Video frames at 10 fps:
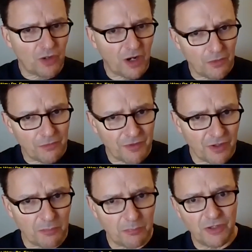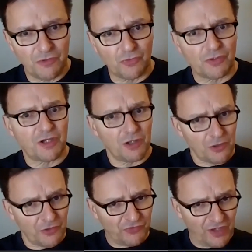cryotherapy to
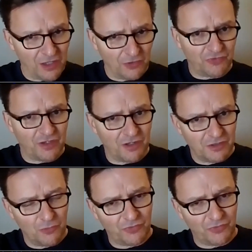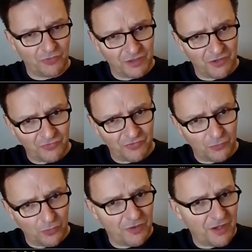kill the cells that are using this
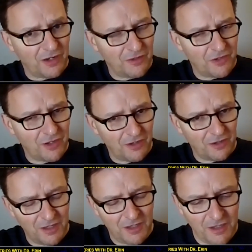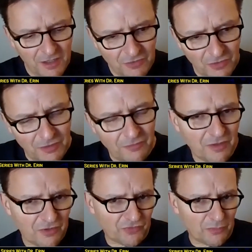or that are that are
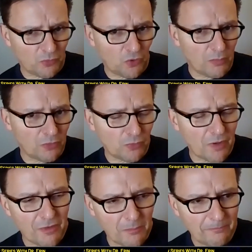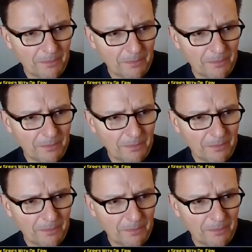delivering this abnormal rhythm.